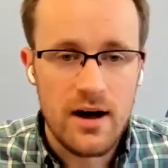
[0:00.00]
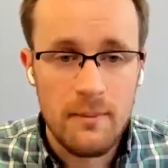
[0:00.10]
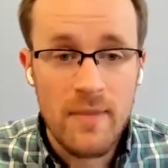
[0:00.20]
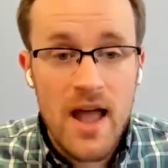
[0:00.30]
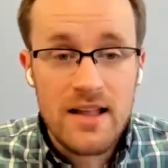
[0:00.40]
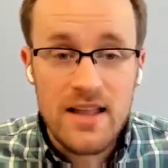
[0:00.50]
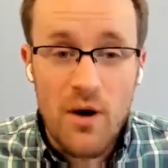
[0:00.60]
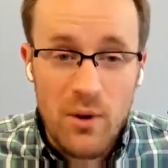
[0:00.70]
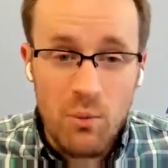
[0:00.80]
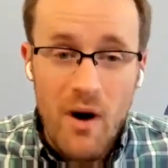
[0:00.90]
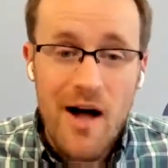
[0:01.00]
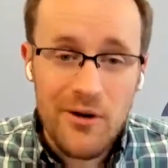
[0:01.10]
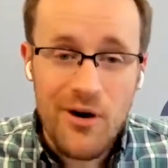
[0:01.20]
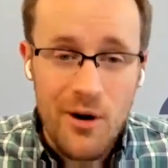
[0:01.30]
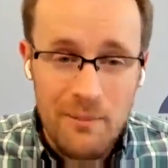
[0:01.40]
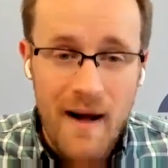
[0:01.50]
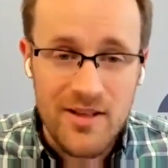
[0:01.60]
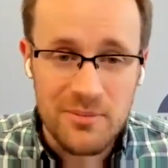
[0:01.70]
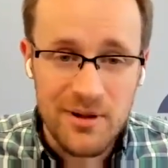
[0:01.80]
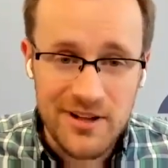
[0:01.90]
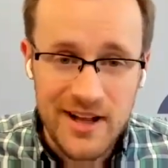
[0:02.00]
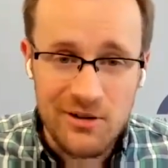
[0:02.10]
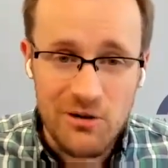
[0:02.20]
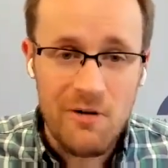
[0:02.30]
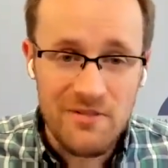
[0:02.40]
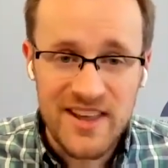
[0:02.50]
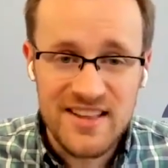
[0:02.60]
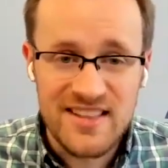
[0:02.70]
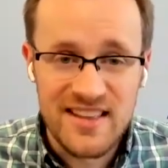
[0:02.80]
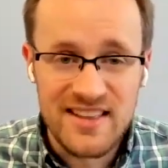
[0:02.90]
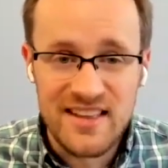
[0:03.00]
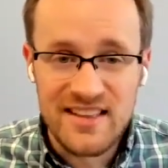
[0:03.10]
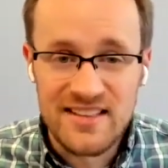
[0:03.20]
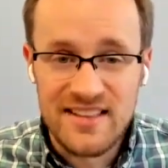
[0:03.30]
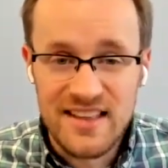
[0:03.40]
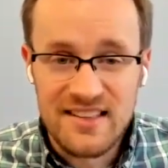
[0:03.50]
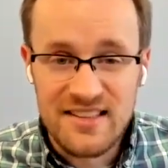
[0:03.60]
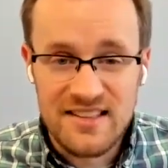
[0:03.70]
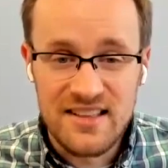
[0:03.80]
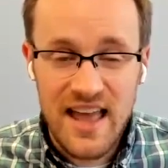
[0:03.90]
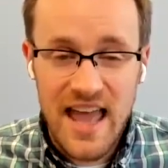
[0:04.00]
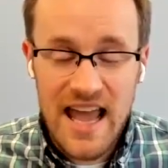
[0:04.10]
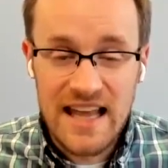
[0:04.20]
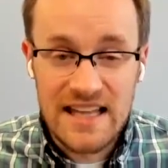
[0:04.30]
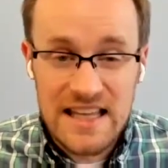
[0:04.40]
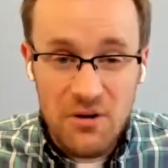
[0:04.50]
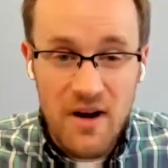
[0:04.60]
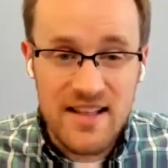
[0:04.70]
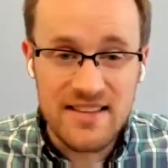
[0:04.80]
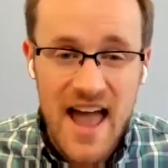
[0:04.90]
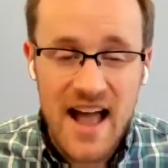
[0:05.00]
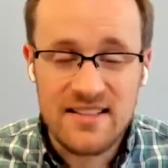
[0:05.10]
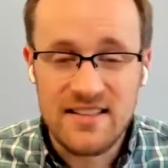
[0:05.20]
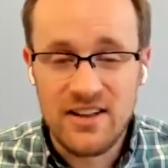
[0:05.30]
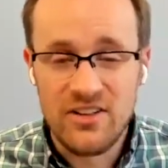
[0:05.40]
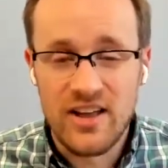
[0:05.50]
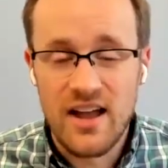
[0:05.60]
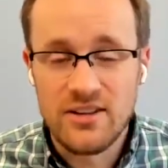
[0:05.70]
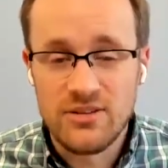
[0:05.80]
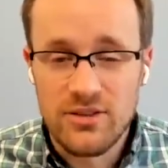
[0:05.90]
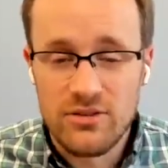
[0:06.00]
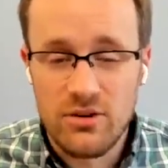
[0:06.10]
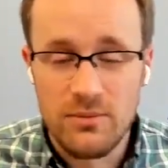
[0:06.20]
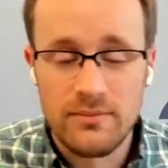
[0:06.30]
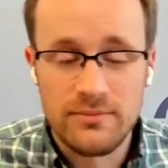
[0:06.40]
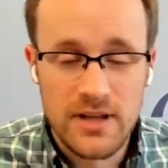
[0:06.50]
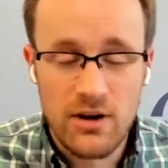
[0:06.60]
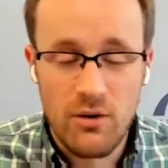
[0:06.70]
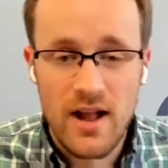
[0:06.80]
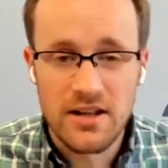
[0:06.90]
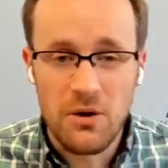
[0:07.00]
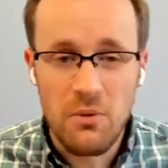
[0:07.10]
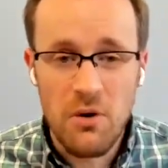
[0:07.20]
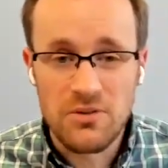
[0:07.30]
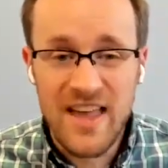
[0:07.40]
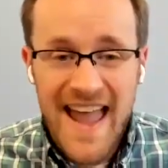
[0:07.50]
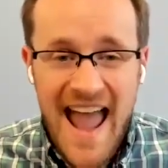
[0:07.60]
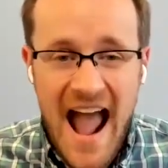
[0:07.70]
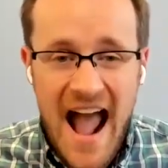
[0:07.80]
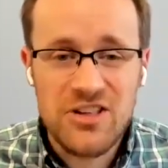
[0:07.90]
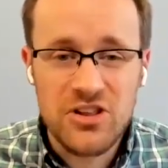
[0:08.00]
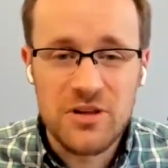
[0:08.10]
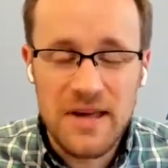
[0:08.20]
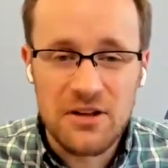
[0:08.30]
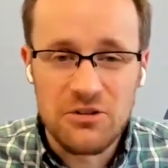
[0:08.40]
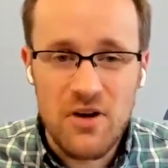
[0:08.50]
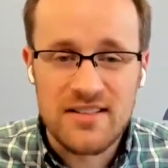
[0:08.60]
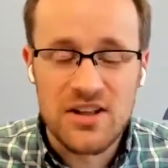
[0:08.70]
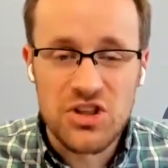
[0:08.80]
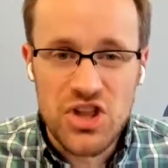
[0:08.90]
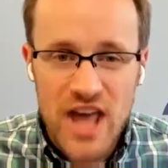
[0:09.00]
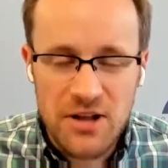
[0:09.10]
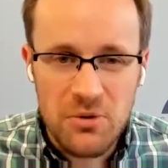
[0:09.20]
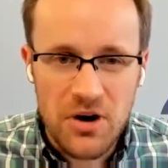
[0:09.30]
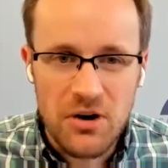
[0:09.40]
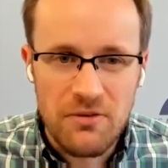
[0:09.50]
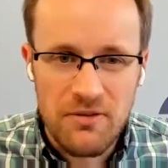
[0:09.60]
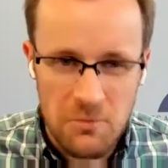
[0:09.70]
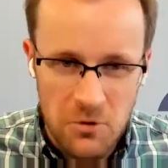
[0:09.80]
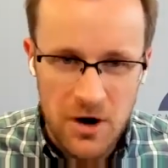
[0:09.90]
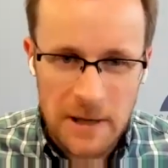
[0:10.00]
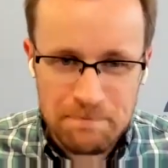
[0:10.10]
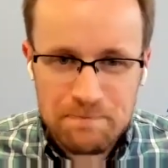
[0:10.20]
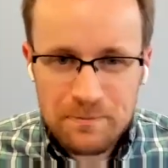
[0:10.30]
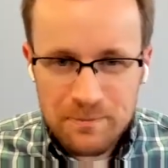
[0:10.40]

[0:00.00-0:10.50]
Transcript: Now, a wild card possibility on all of this is a year-end tax deal. I use the term year-end in quotes, actually being addressed in January or February.